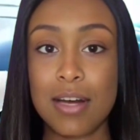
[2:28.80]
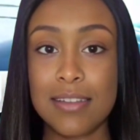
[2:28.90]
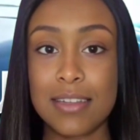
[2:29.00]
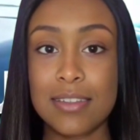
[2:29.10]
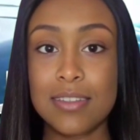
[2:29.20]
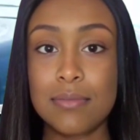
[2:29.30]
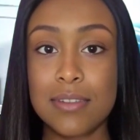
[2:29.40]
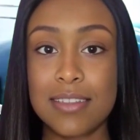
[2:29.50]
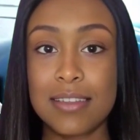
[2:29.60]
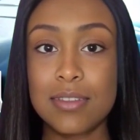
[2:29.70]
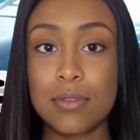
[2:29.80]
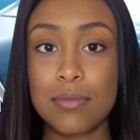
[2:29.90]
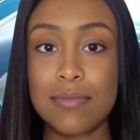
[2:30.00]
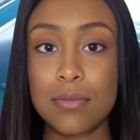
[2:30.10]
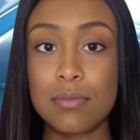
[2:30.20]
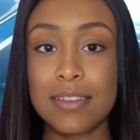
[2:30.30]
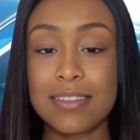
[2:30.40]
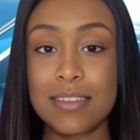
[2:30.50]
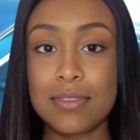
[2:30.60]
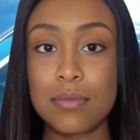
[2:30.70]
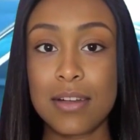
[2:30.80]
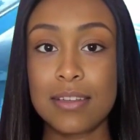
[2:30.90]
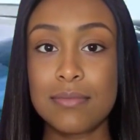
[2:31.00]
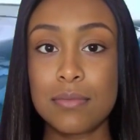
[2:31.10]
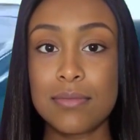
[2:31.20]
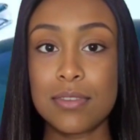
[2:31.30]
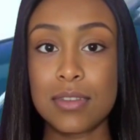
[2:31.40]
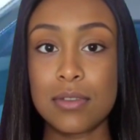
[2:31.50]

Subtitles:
Unleash the potential of your business growth with